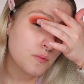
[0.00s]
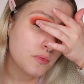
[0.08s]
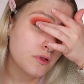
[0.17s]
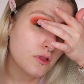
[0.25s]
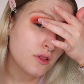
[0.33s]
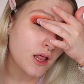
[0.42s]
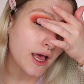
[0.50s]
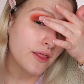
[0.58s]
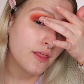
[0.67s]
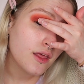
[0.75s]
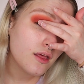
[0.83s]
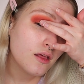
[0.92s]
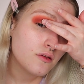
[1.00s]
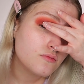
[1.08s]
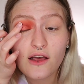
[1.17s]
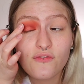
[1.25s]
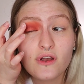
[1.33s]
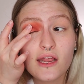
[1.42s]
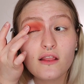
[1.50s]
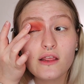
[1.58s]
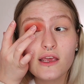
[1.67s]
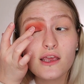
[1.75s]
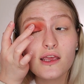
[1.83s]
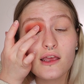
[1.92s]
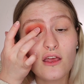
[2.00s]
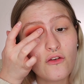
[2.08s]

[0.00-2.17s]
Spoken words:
apply that. Definitely,